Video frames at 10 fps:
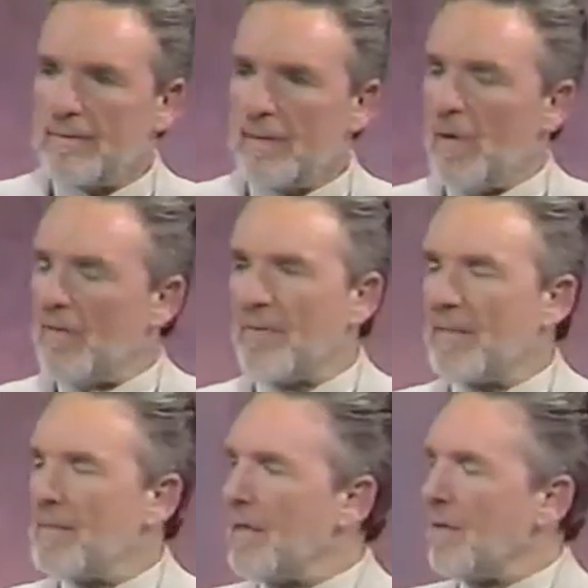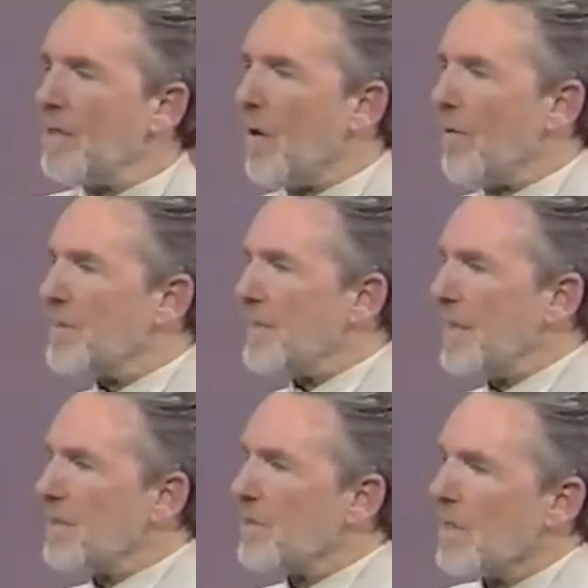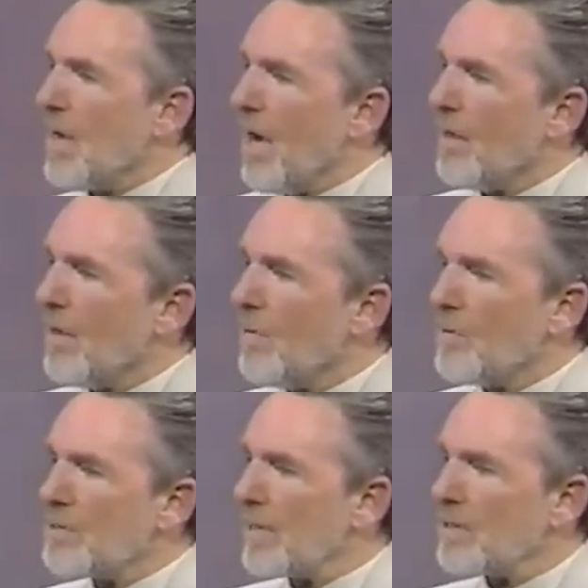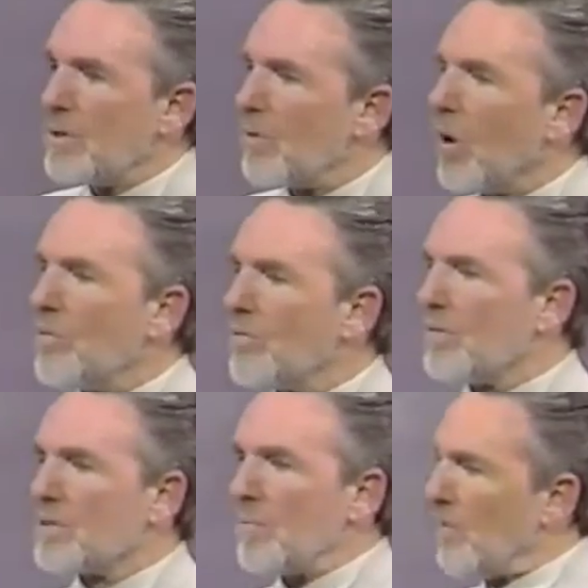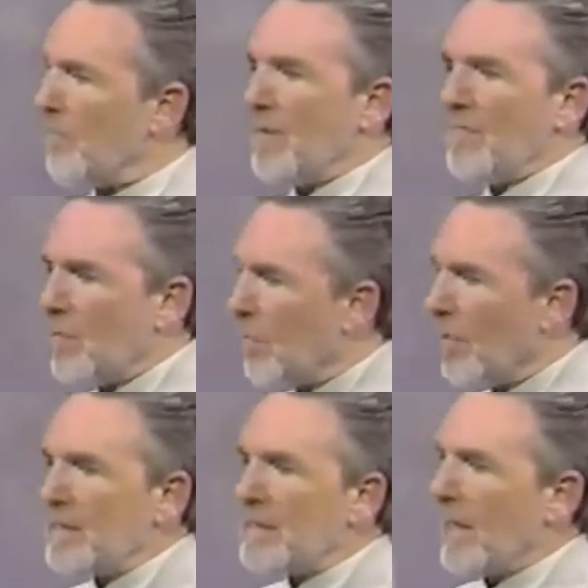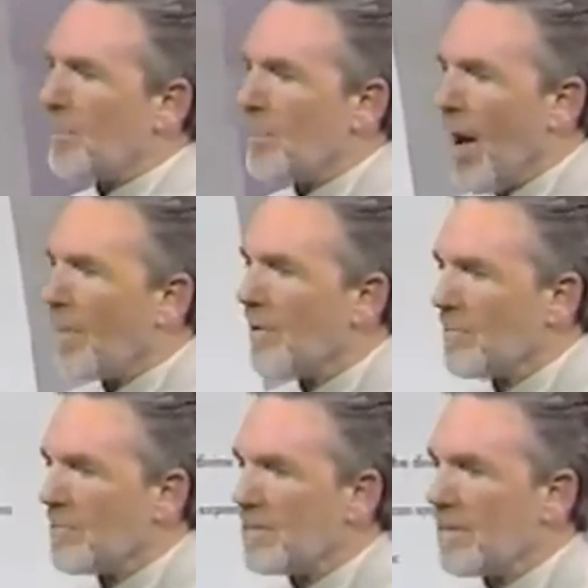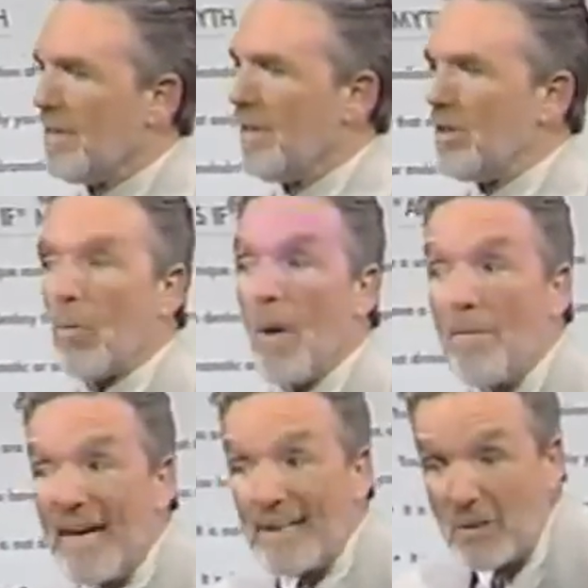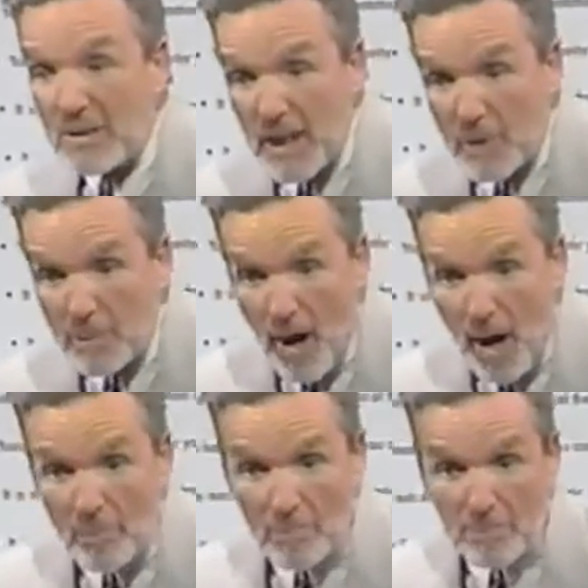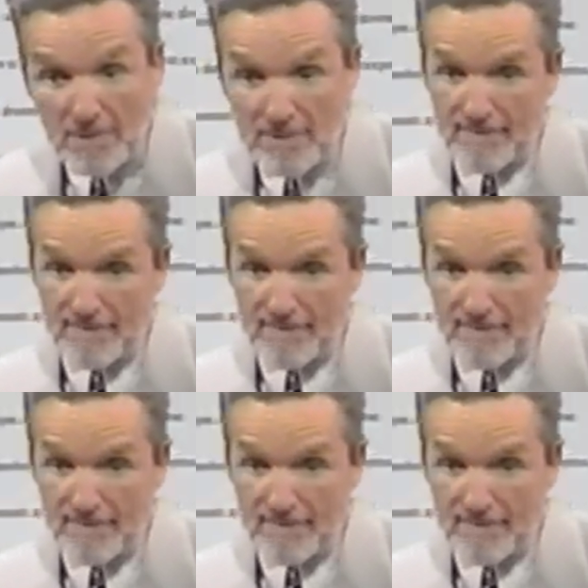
And my friend Terry Garsky in Chicago, who says growth is moving from one set of problems to a better set of problems.